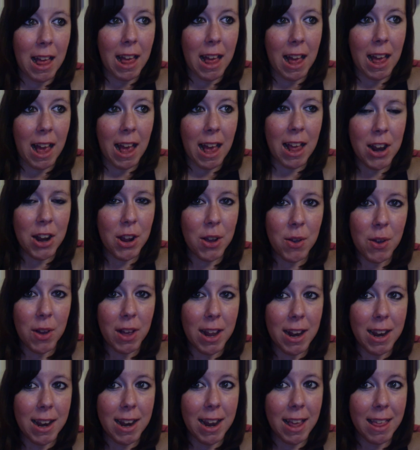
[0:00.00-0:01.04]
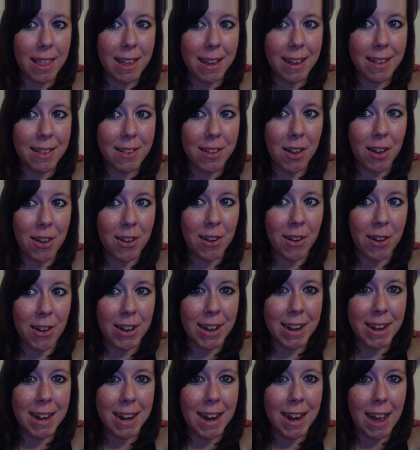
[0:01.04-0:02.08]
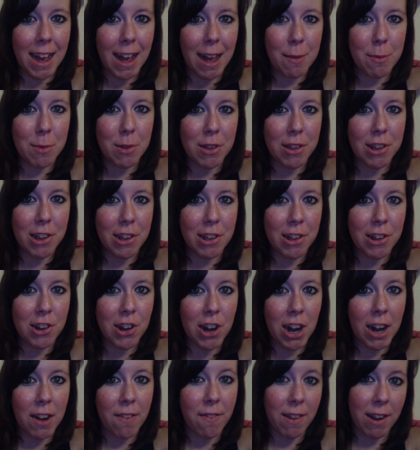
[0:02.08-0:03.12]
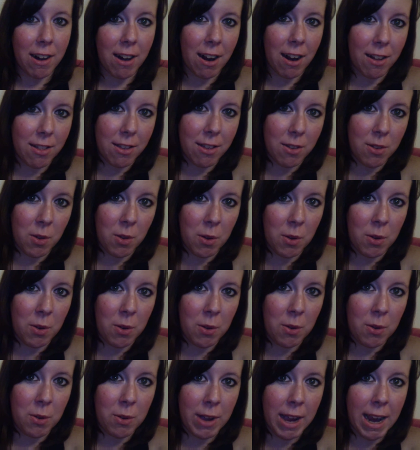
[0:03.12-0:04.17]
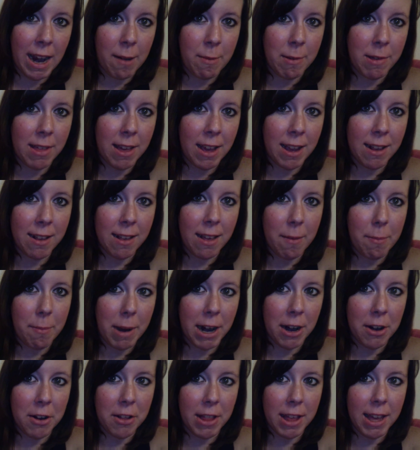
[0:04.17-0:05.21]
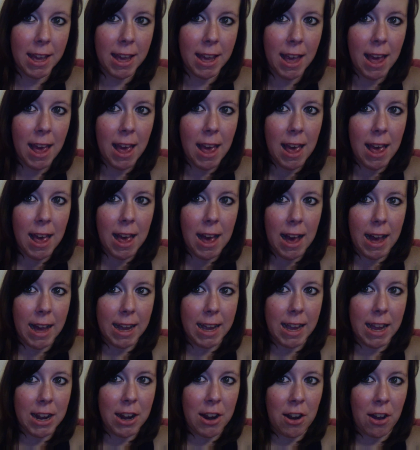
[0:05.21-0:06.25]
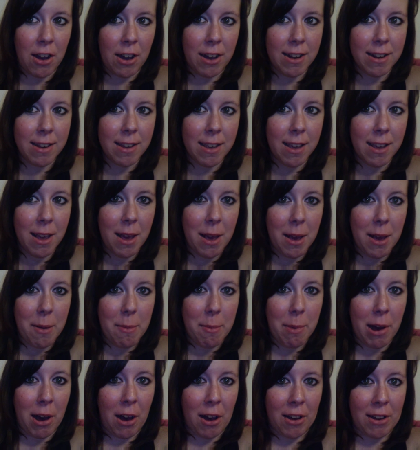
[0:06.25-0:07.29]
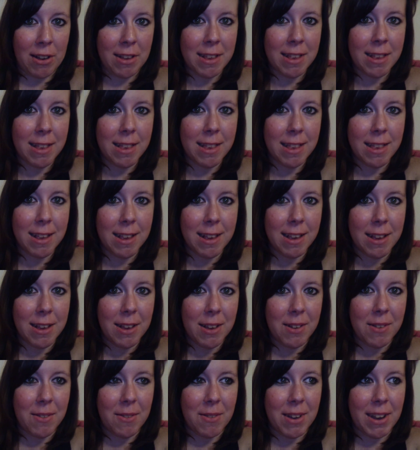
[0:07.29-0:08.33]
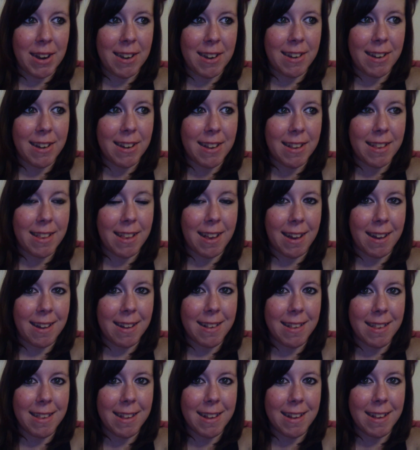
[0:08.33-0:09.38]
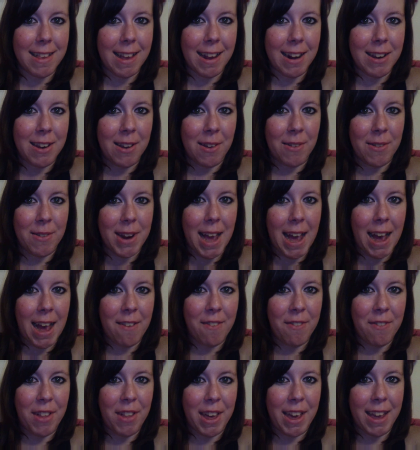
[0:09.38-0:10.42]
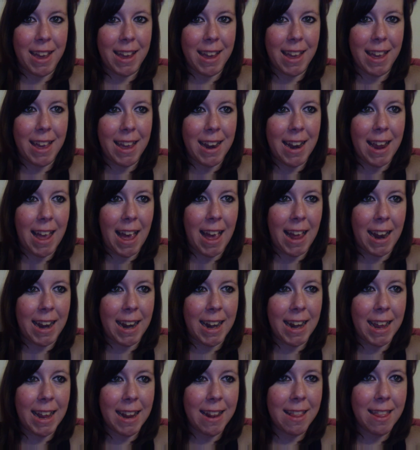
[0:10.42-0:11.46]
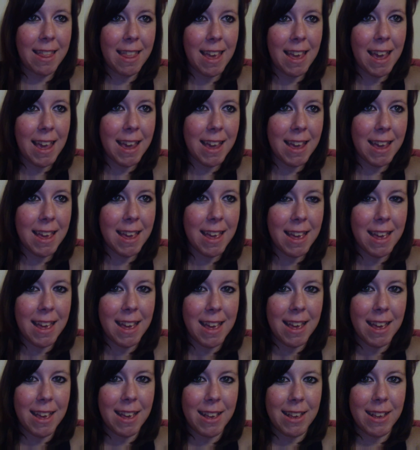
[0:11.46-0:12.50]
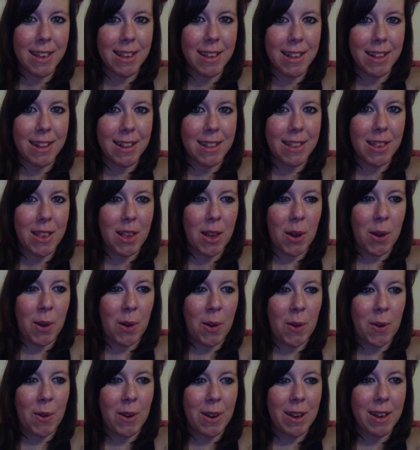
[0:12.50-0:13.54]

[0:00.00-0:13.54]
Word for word: I don't know. Nothing has gone on. I'm still trying to figure out this whole camera thing. Apparently, I cannot pause, which sucks because I don't have, like, an editing thing. So,